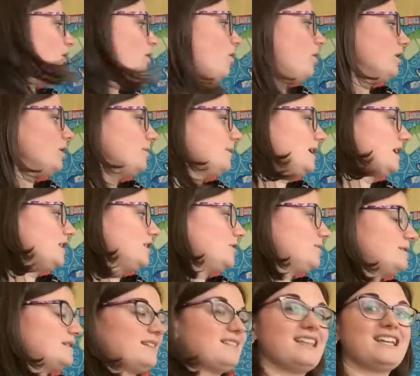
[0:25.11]
or we could
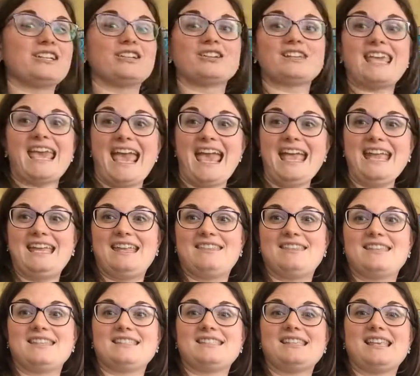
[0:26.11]
use the letter K
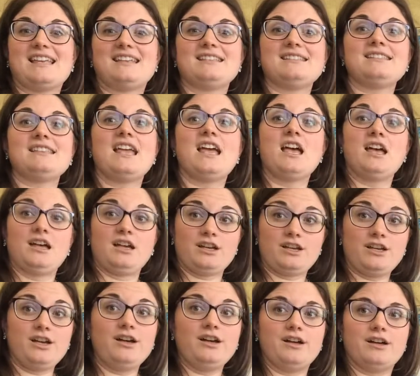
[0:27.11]
that says
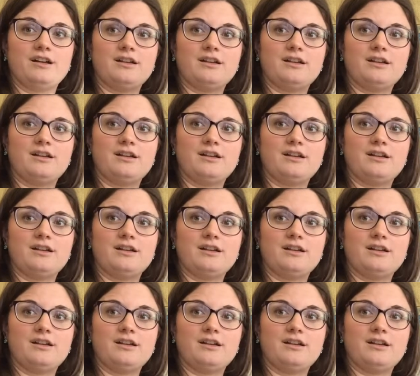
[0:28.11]
k.